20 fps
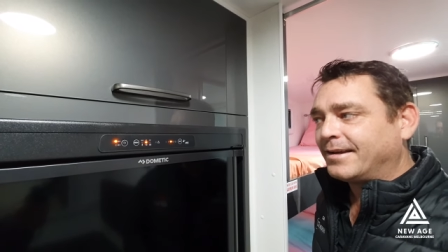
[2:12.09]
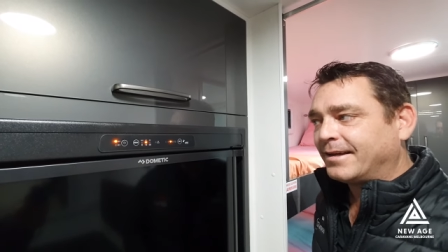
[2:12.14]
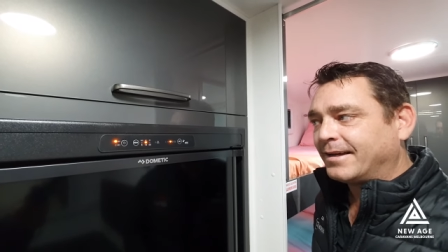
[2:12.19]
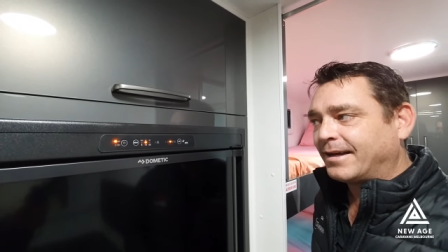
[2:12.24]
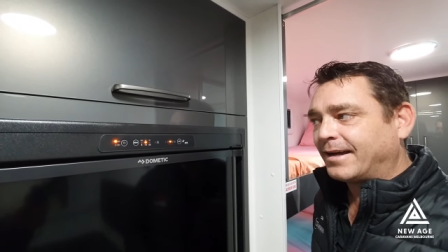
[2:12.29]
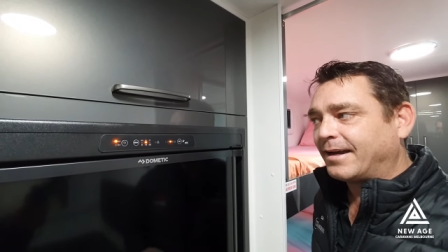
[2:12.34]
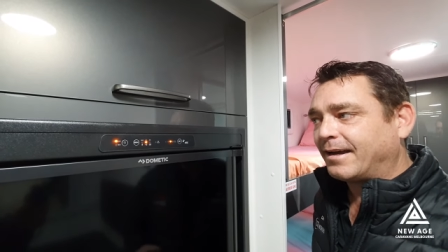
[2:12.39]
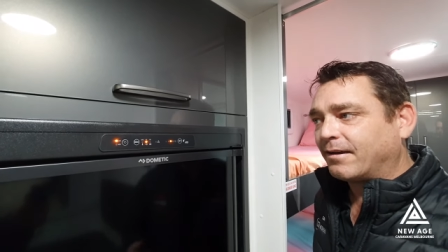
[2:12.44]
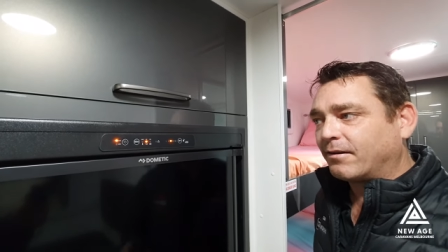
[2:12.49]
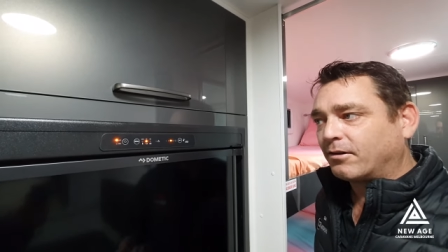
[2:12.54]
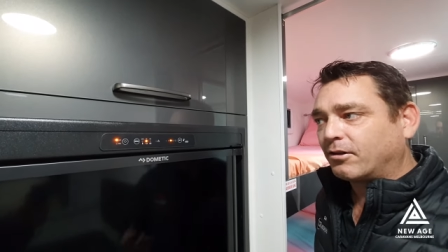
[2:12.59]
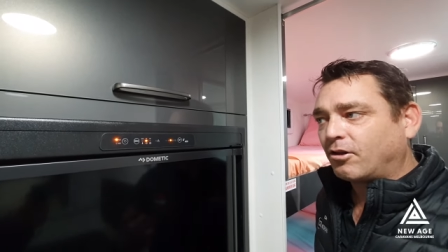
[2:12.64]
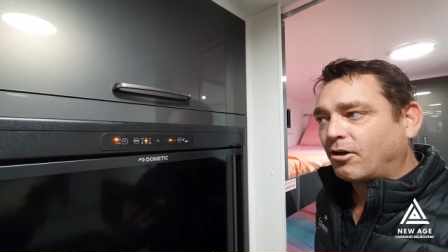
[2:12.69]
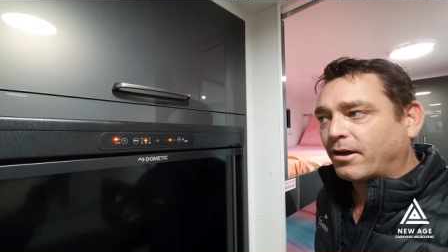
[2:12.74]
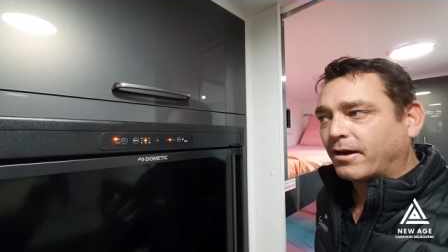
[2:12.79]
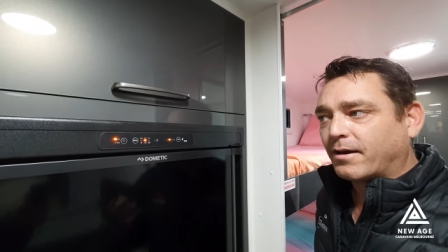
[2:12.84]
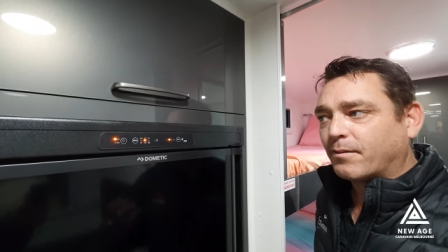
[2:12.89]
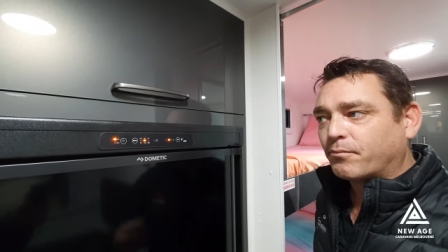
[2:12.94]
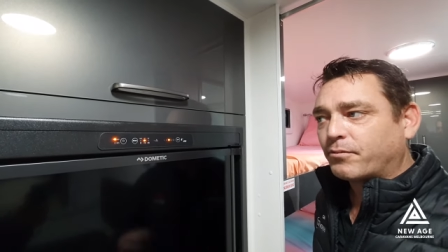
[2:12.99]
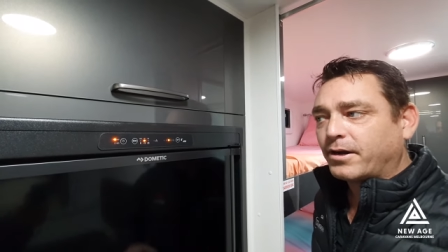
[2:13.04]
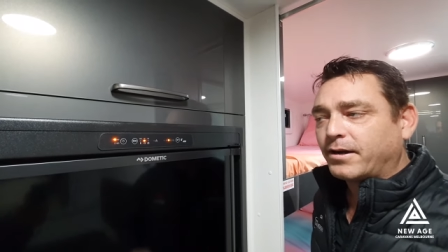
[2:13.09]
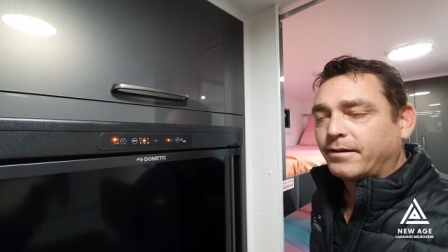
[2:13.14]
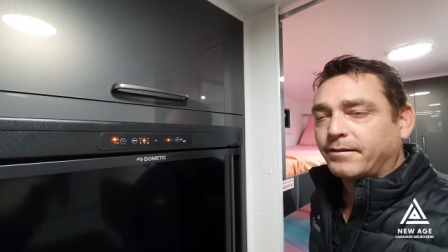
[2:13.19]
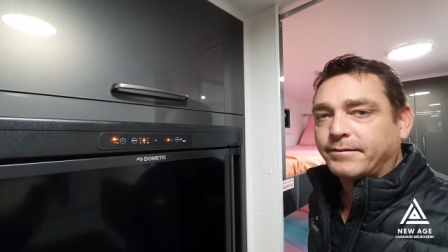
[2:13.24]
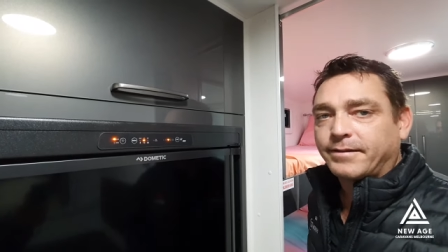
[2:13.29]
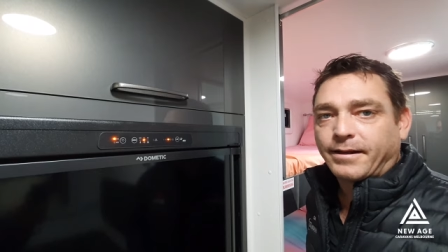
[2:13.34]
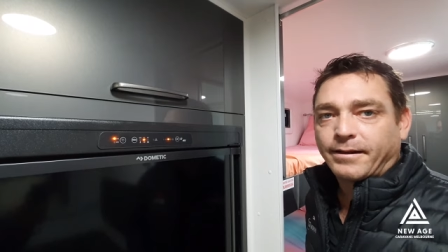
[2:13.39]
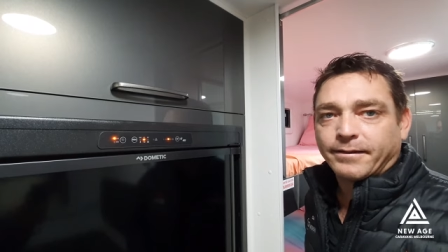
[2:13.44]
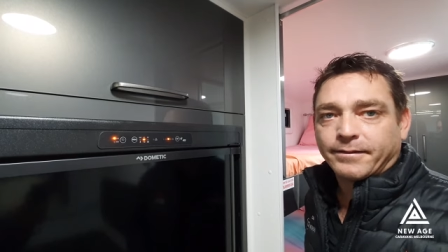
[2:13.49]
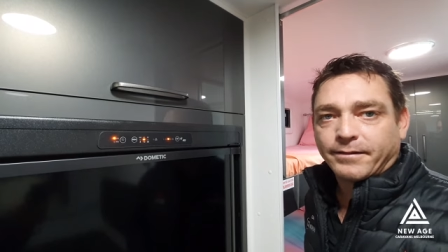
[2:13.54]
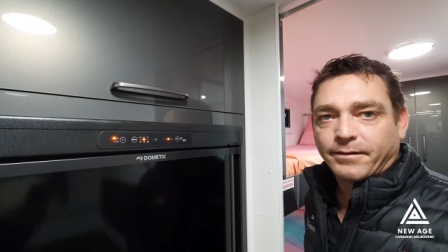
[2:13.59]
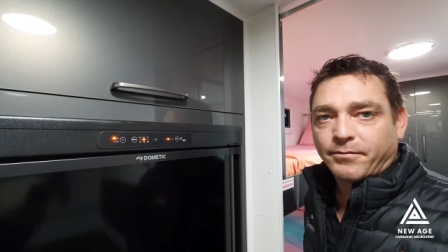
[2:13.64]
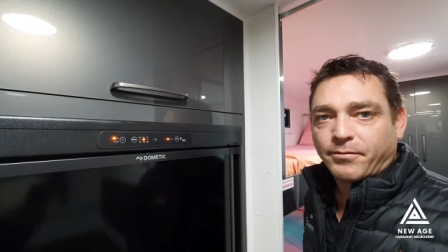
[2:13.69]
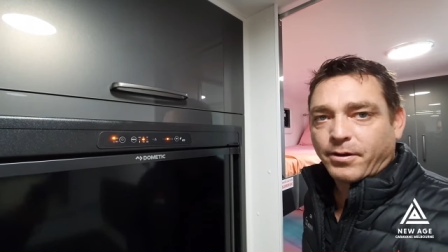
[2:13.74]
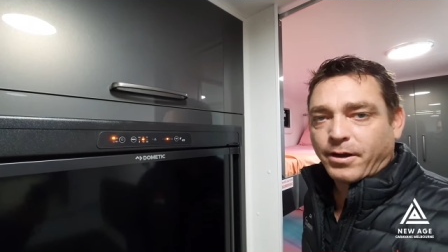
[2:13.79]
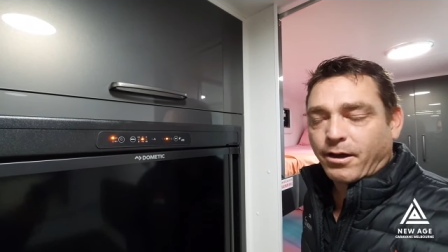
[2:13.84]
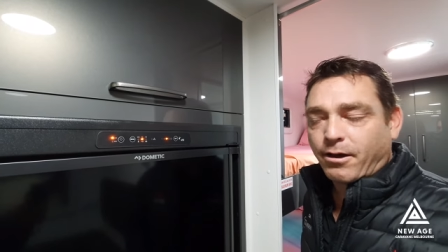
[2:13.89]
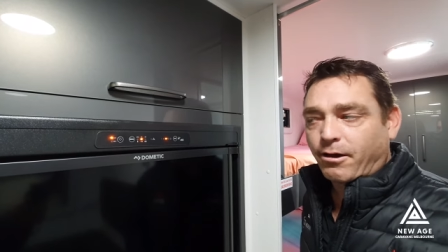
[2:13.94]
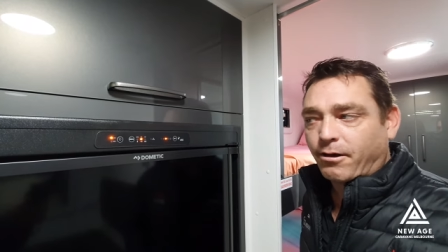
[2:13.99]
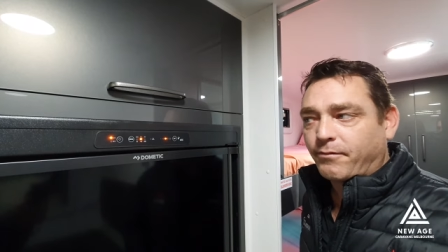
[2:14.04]
uh, light up red and tell us if we're
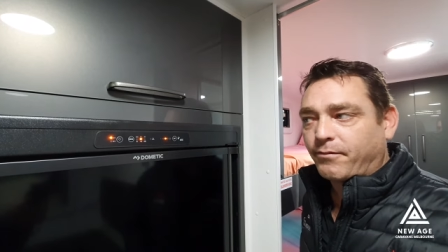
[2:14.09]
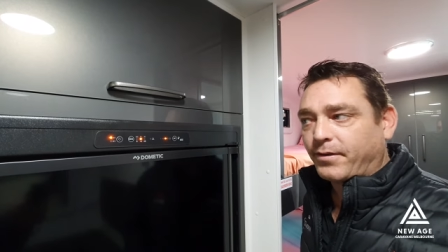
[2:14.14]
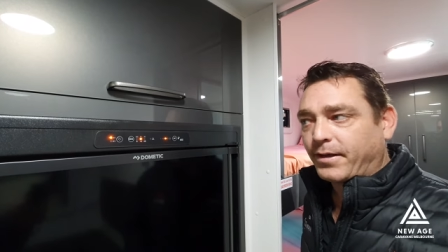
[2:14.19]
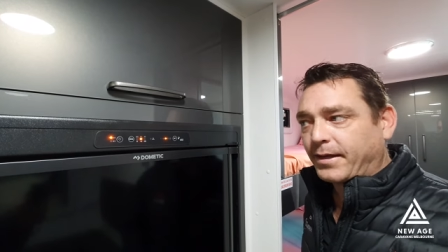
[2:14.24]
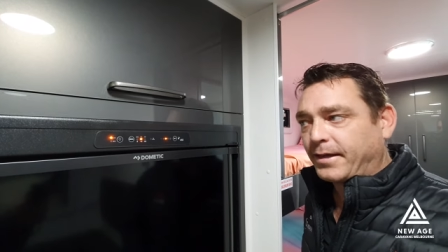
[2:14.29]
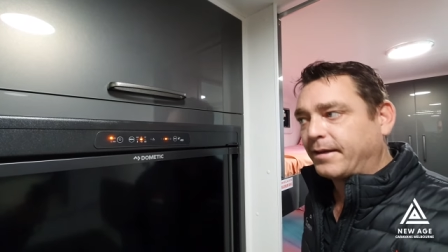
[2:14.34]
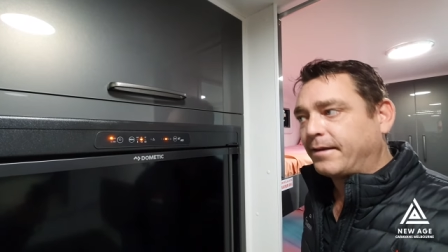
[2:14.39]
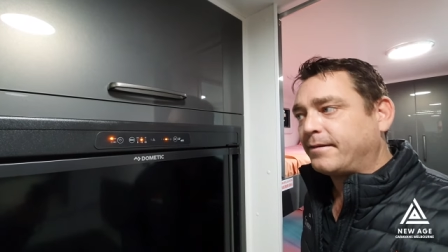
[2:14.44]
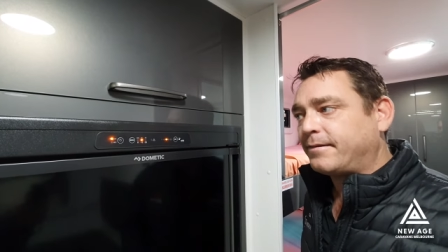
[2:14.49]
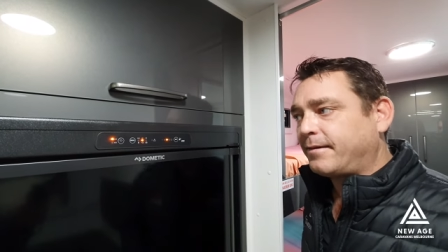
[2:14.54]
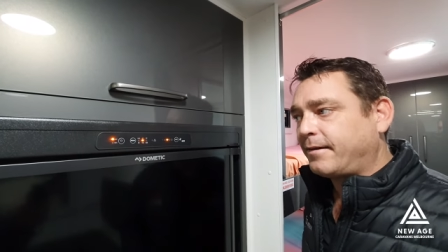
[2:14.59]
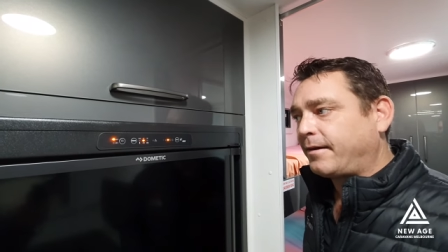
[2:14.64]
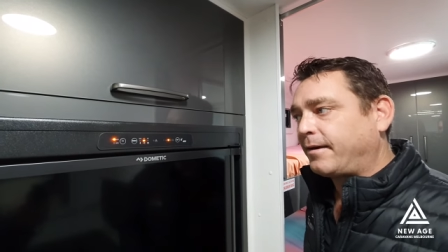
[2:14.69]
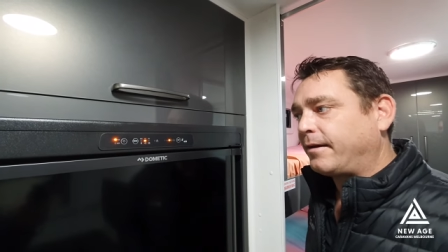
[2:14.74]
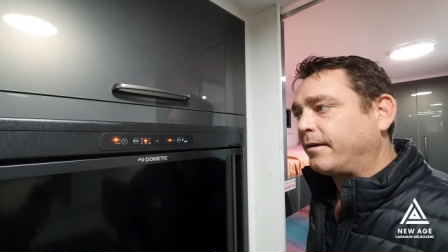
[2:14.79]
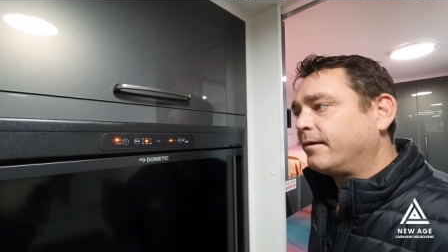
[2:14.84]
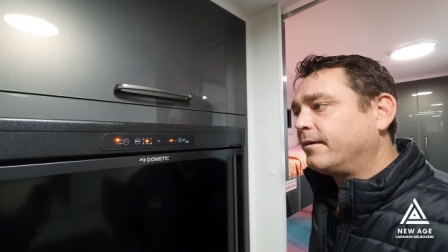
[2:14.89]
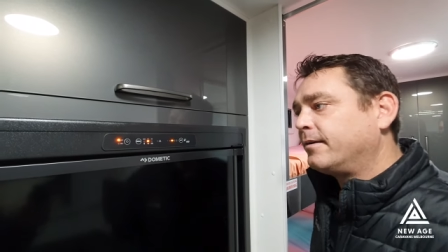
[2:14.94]
overheating.